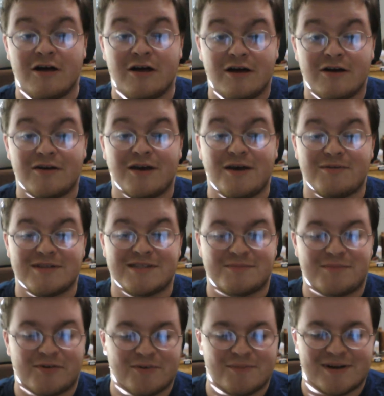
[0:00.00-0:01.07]
Okay, what's up
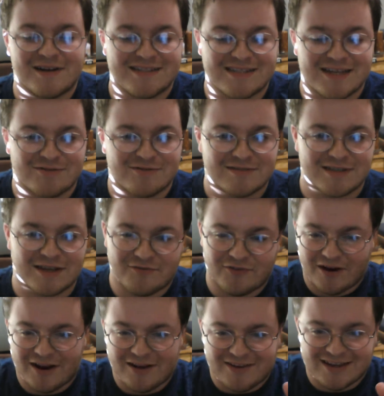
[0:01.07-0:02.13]
everybody, it's
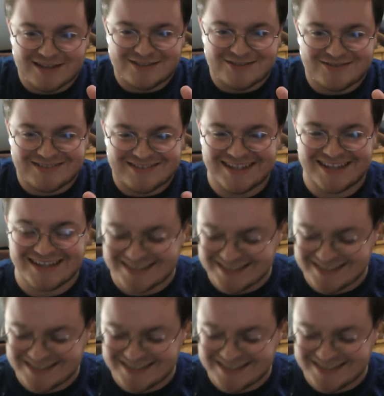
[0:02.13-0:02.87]
Runescapefar. How you guys doing today?